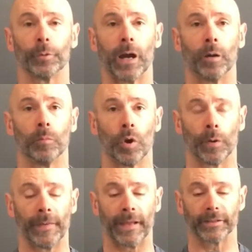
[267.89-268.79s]
around
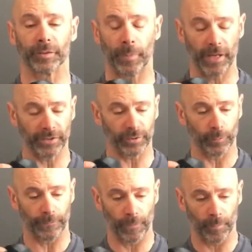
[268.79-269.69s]
more in that space that
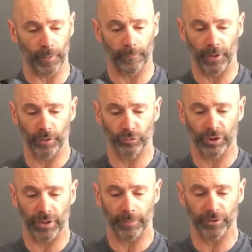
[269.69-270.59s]
we film our videos
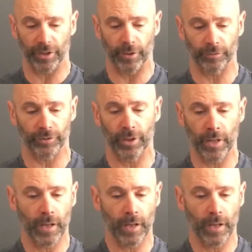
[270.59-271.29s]
in upstairs